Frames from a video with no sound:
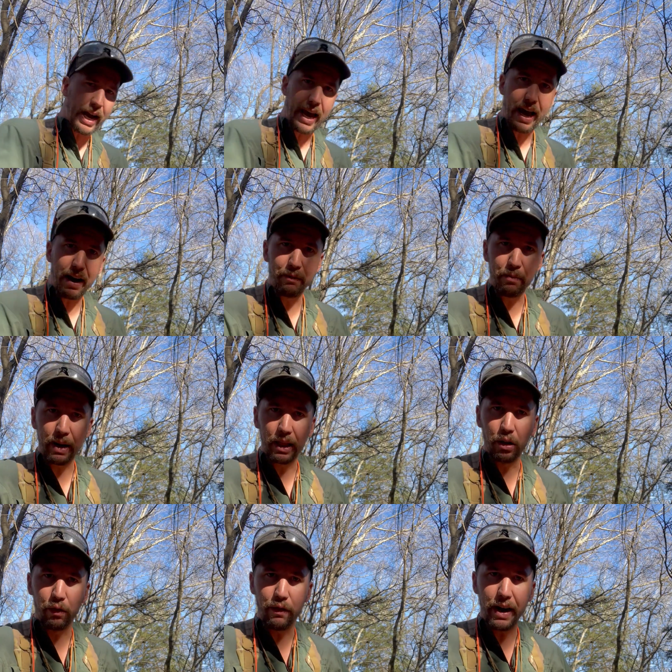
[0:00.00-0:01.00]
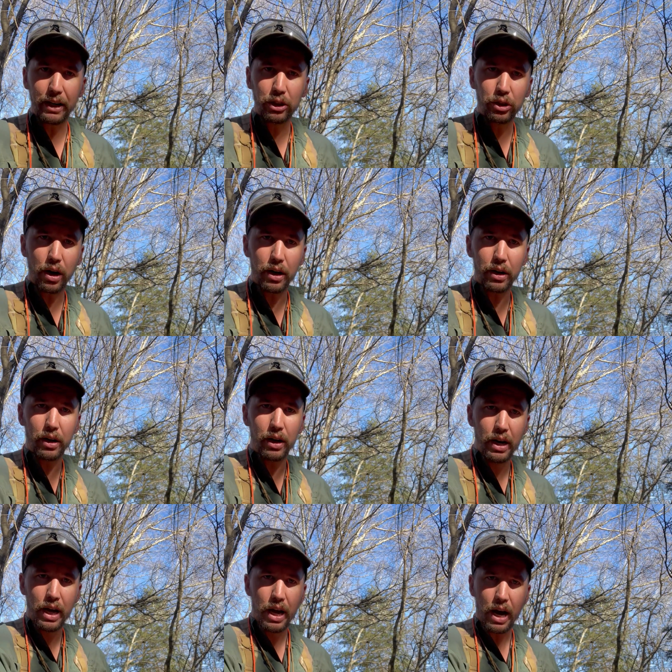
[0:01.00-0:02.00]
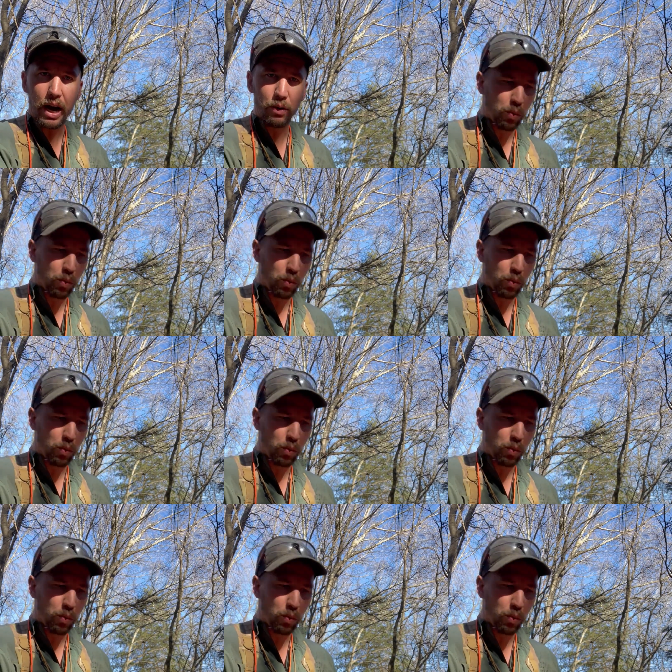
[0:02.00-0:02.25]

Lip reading: have my little fire starter on